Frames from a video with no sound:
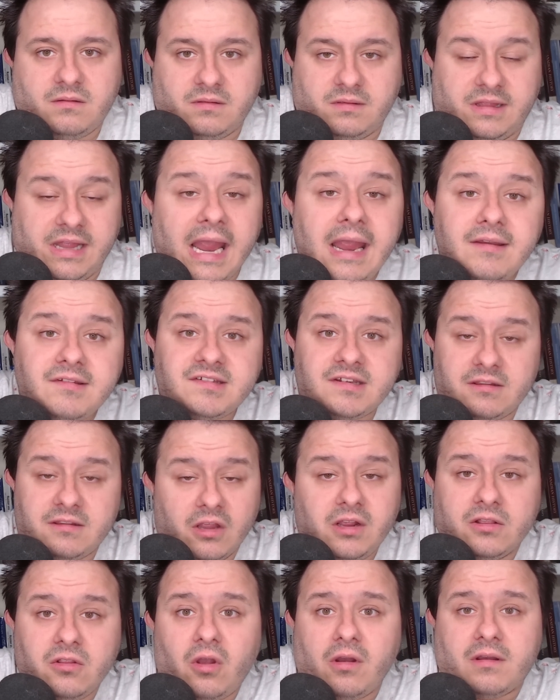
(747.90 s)
they
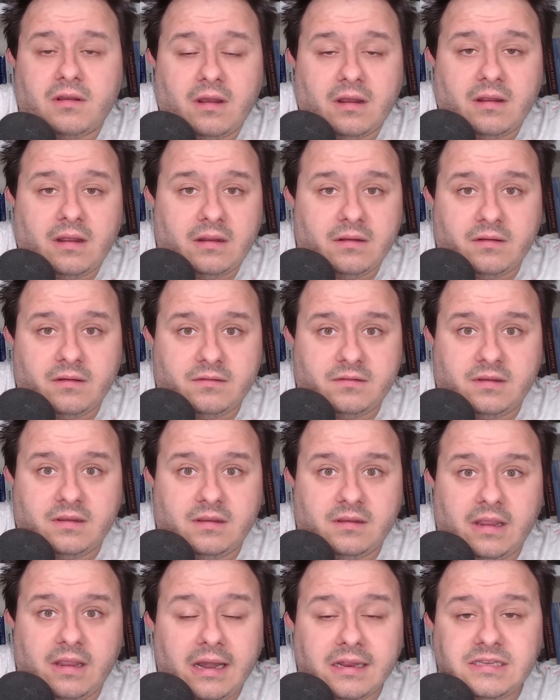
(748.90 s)
like look,
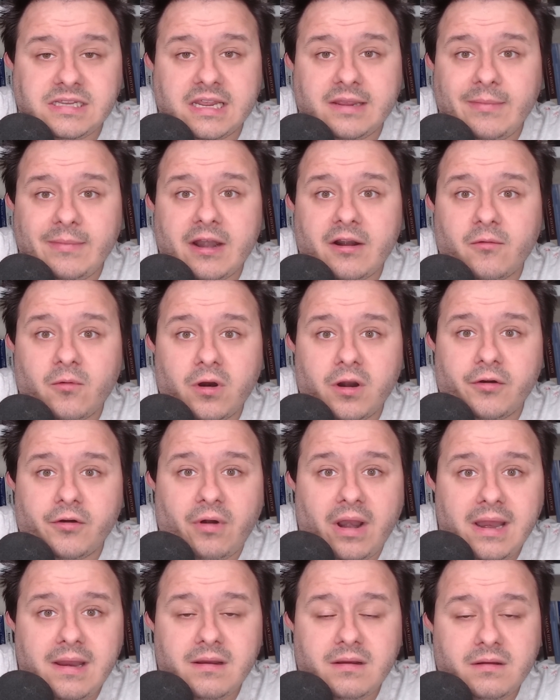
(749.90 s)
got to take him out of word,
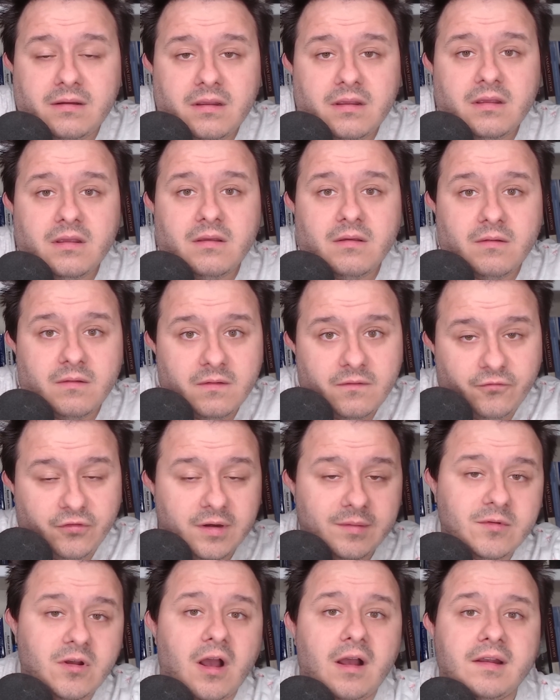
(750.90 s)
right?
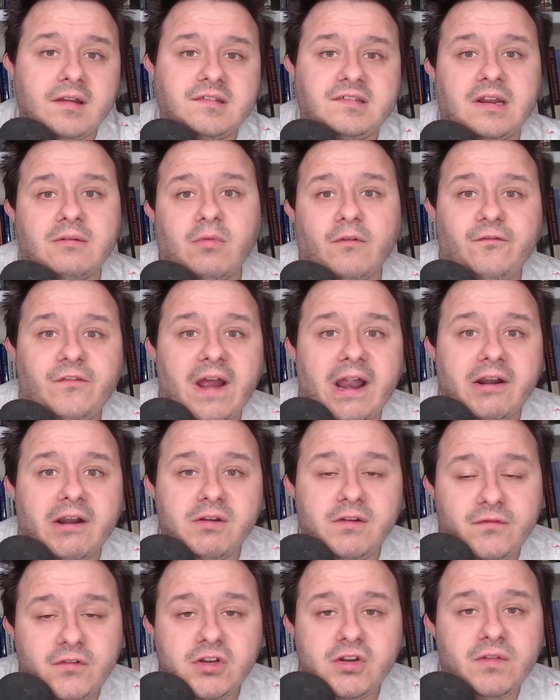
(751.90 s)
Freedom Caucus said, "We'll fire
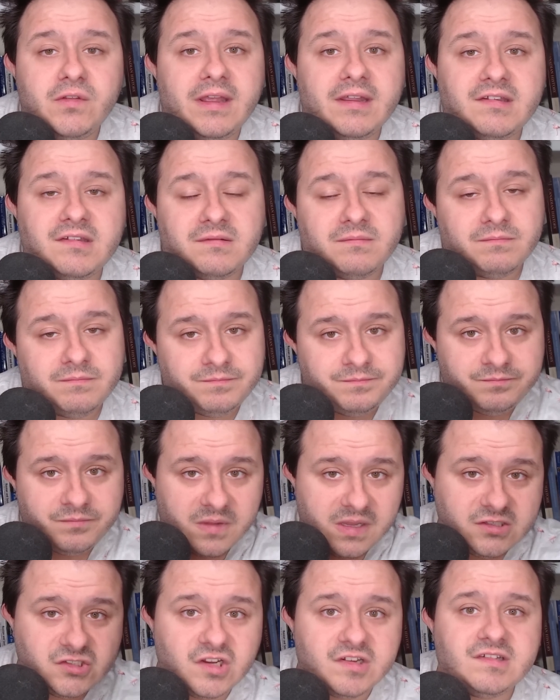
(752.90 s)
you if you do this."
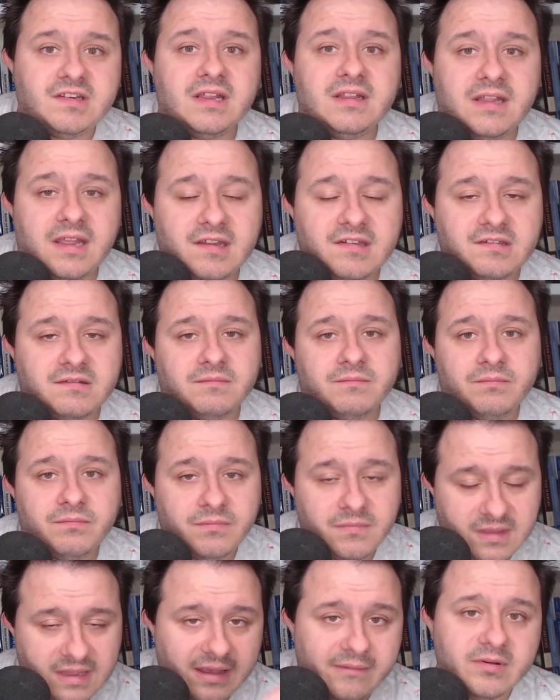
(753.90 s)
He just did this.
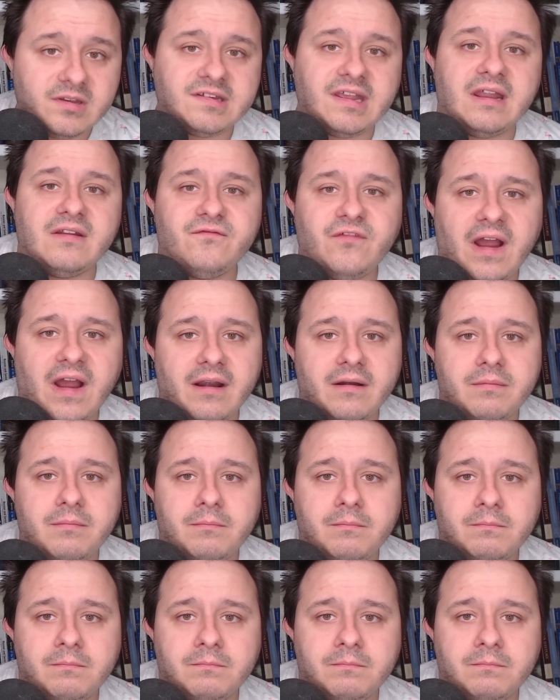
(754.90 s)
Kevin's getting fired.